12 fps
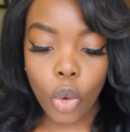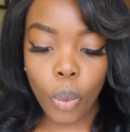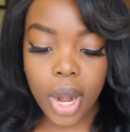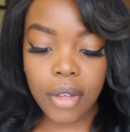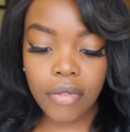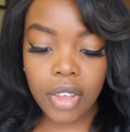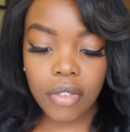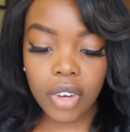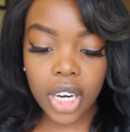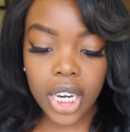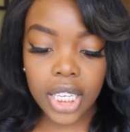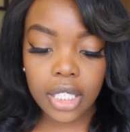Raine
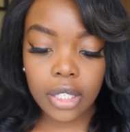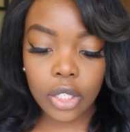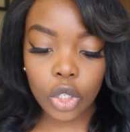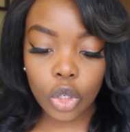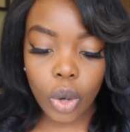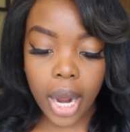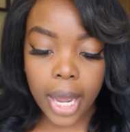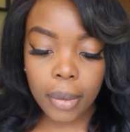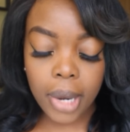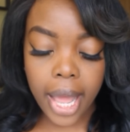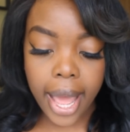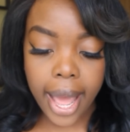Fever is
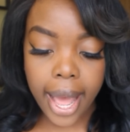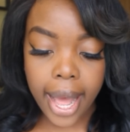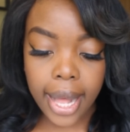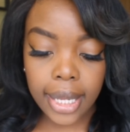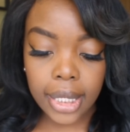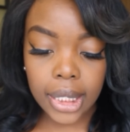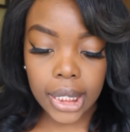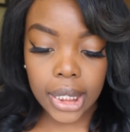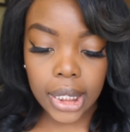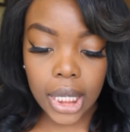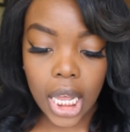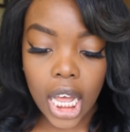described
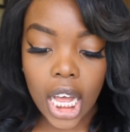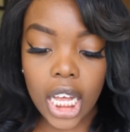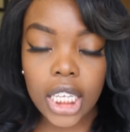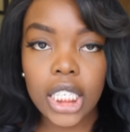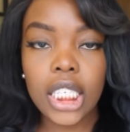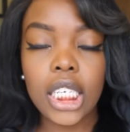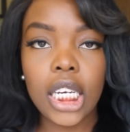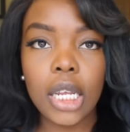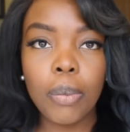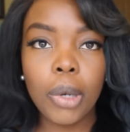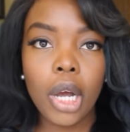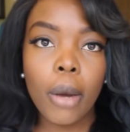as a
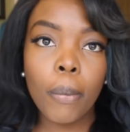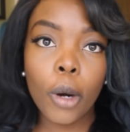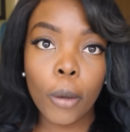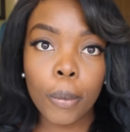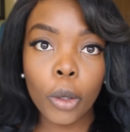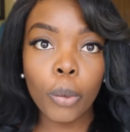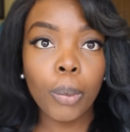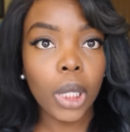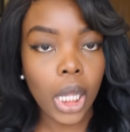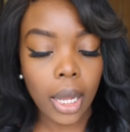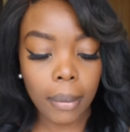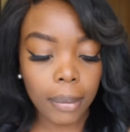deep purple
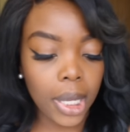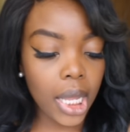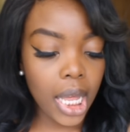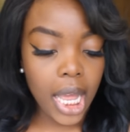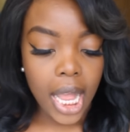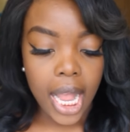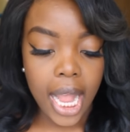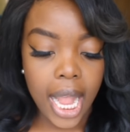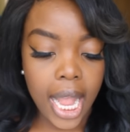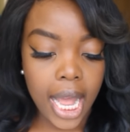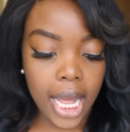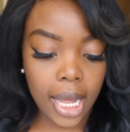plum.
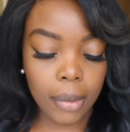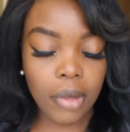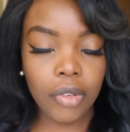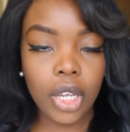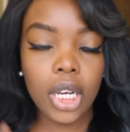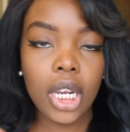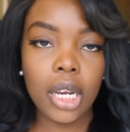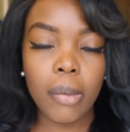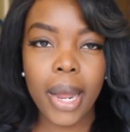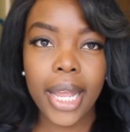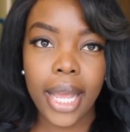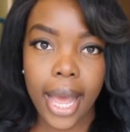Um, if you can hear
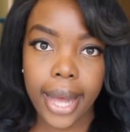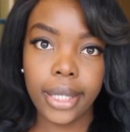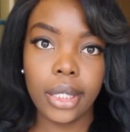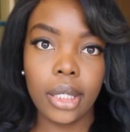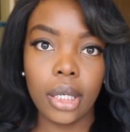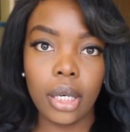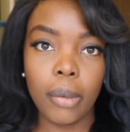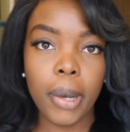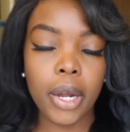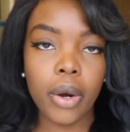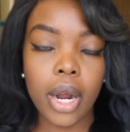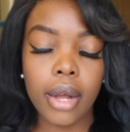my cat in the
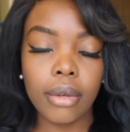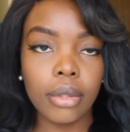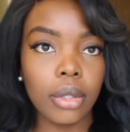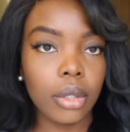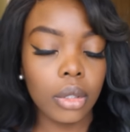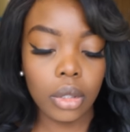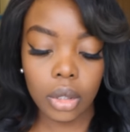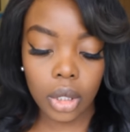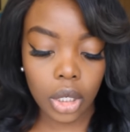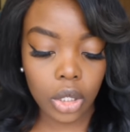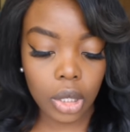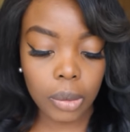background,
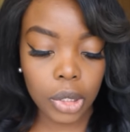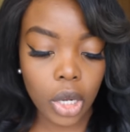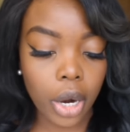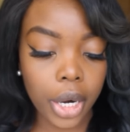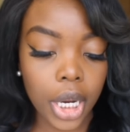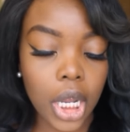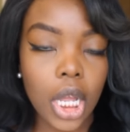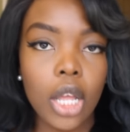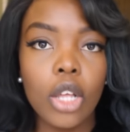I'm sorry.